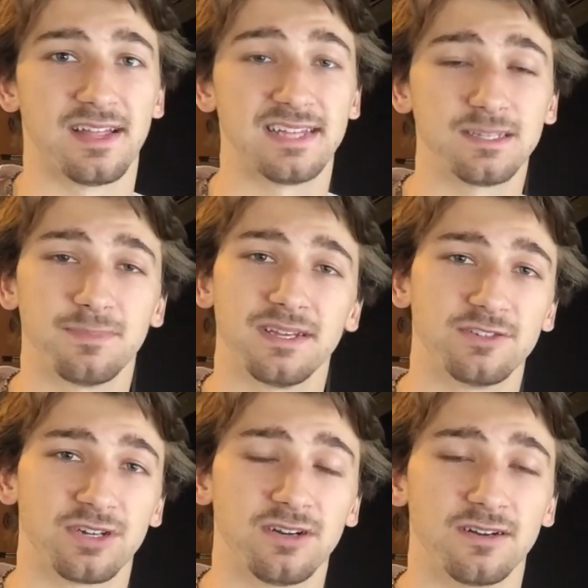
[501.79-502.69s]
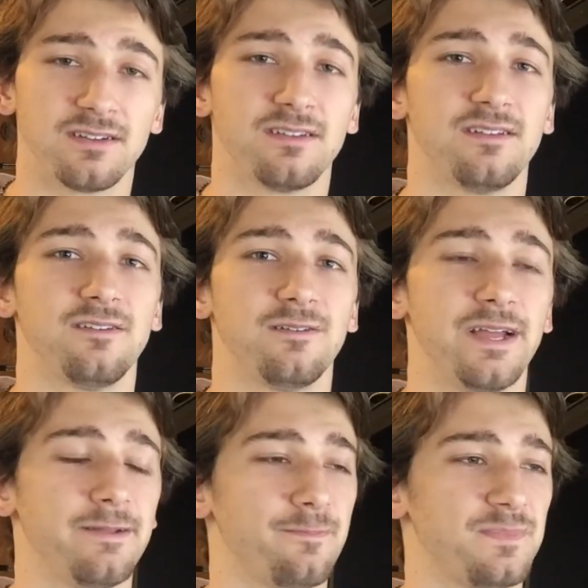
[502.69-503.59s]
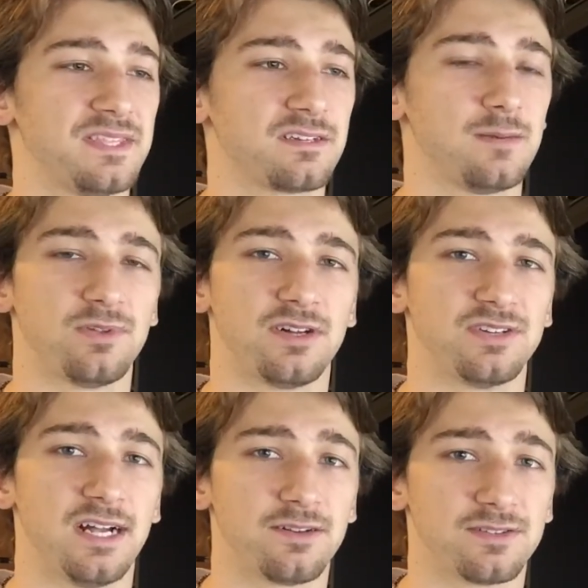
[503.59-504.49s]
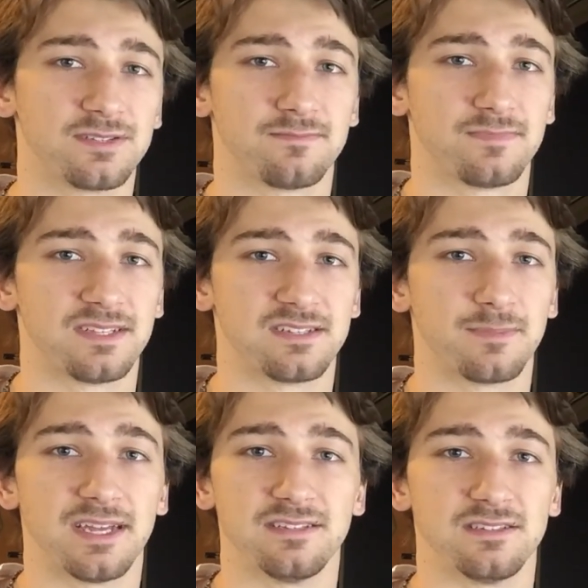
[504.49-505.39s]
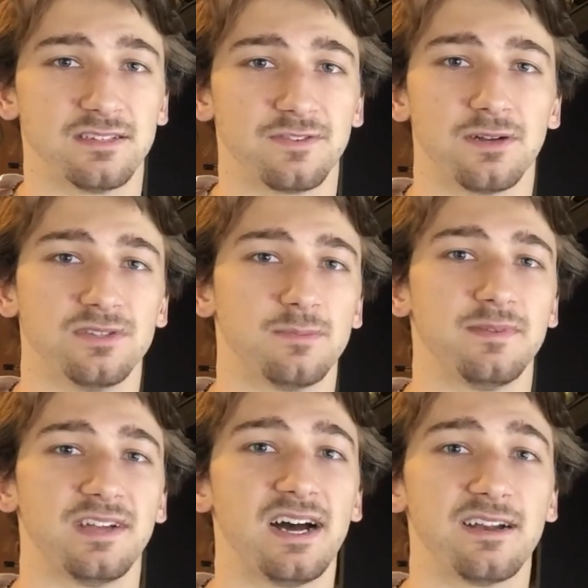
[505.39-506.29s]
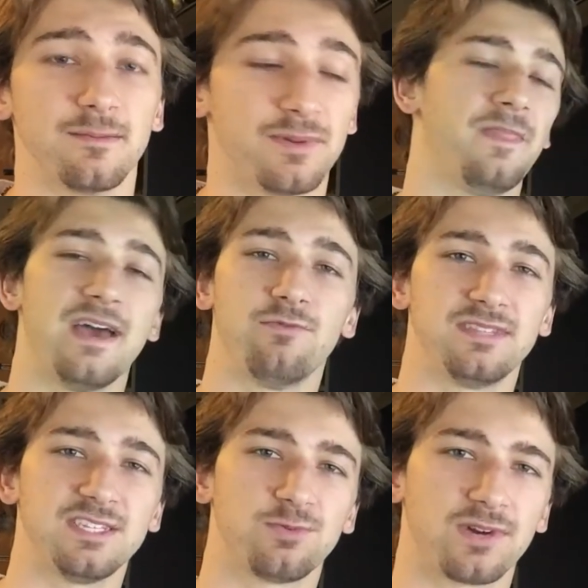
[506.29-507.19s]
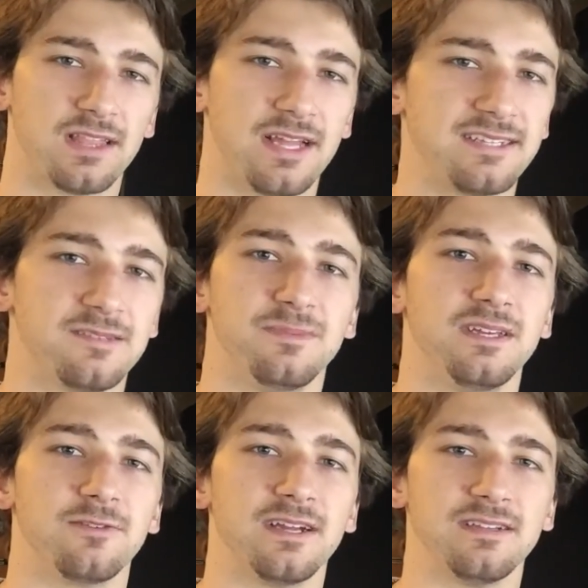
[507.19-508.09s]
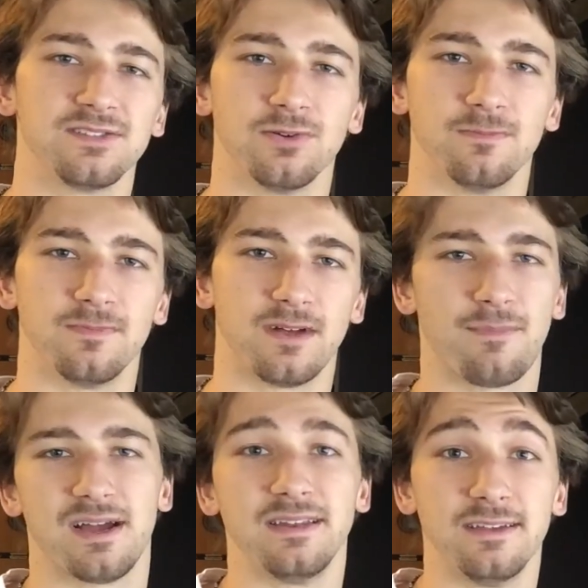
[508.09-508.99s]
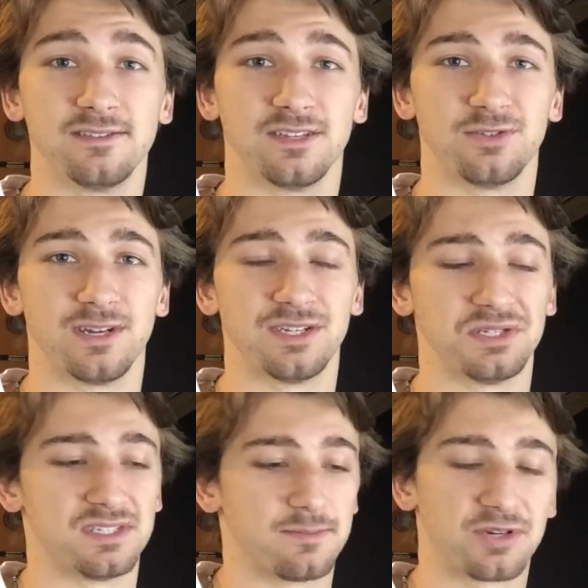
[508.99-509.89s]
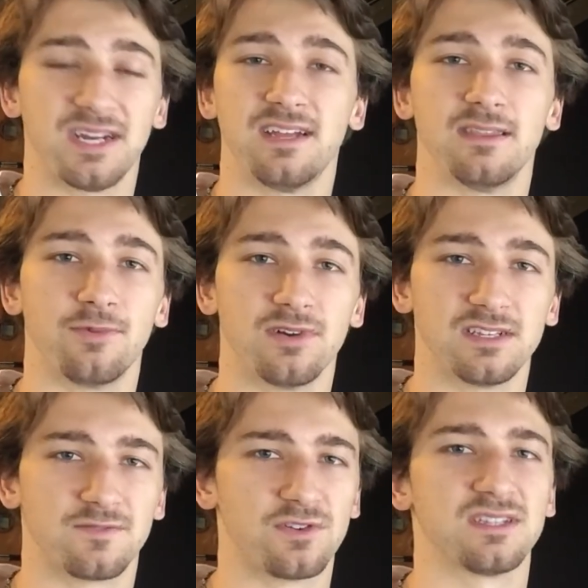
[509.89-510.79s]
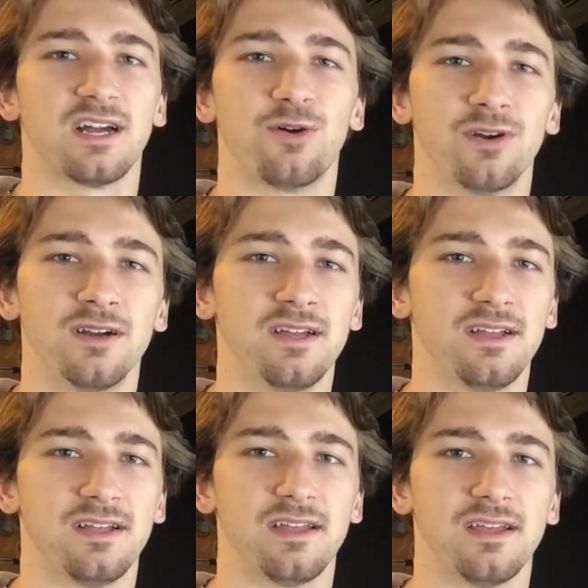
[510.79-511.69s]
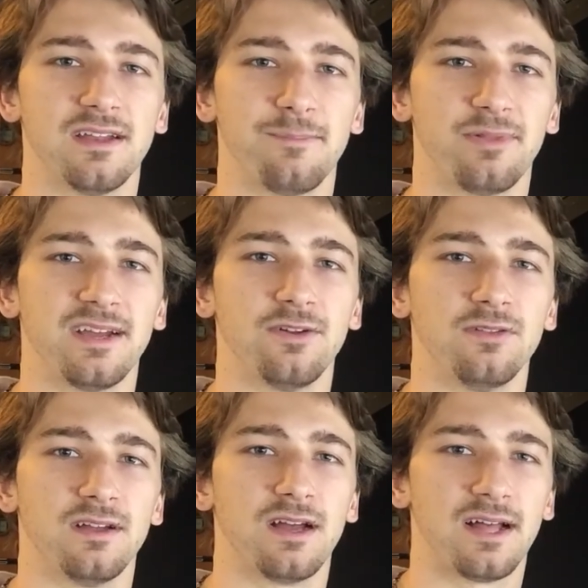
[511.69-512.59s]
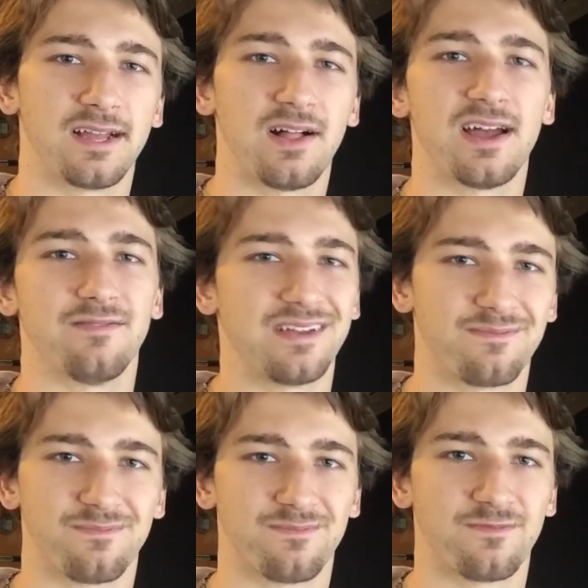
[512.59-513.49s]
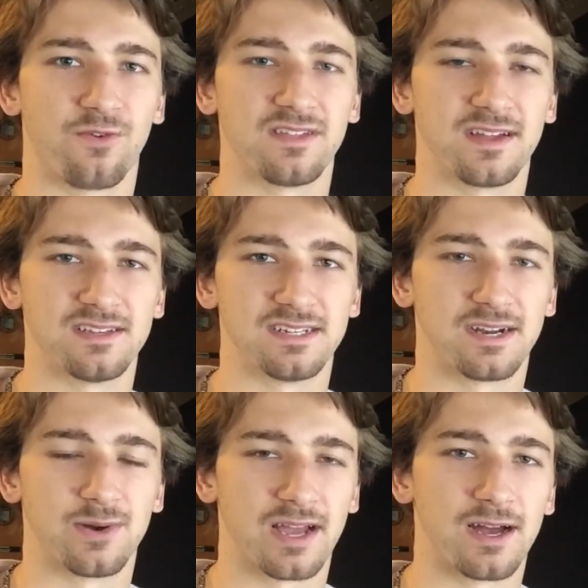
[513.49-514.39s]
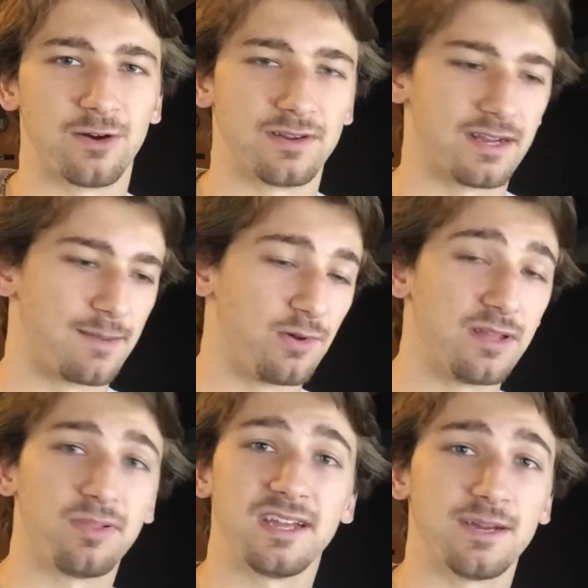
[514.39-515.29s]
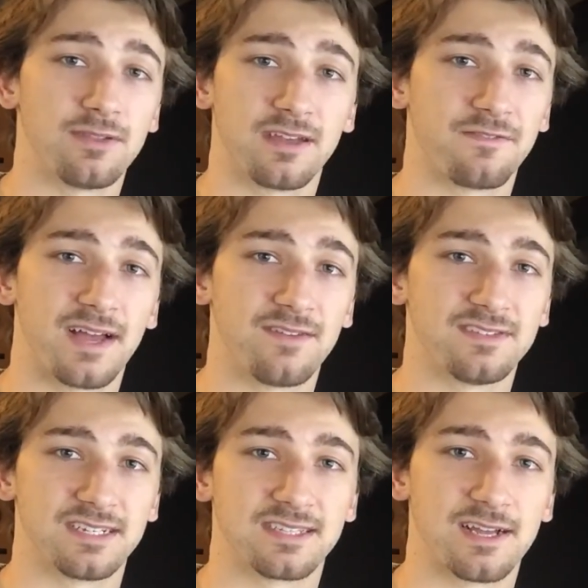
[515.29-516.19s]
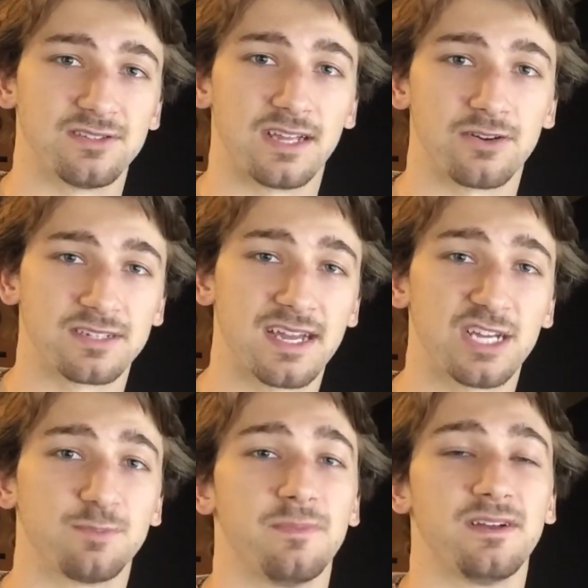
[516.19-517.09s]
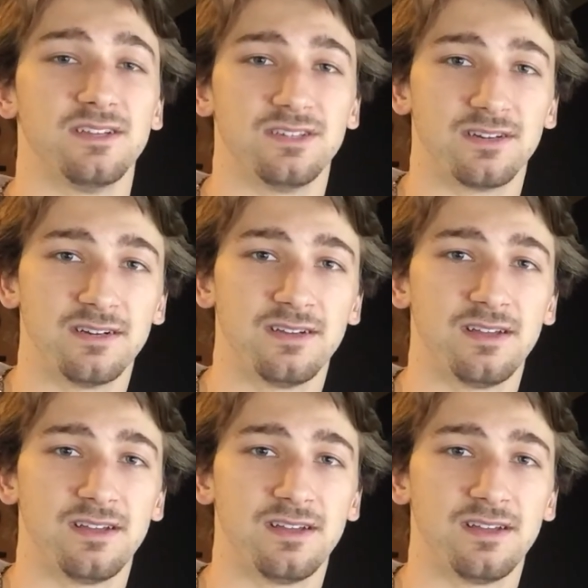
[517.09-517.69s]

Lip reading: That's a big return, right? That's a couple $100 in some cases if it goes up even higher. But that's where I'd like to be, right? So my ideal situation is I'm trading in the mornings, first hour, and I'm playing I'll have like 40,000 in an account, and I'm only playing with like $5,000 to $6,000 cash. But because you're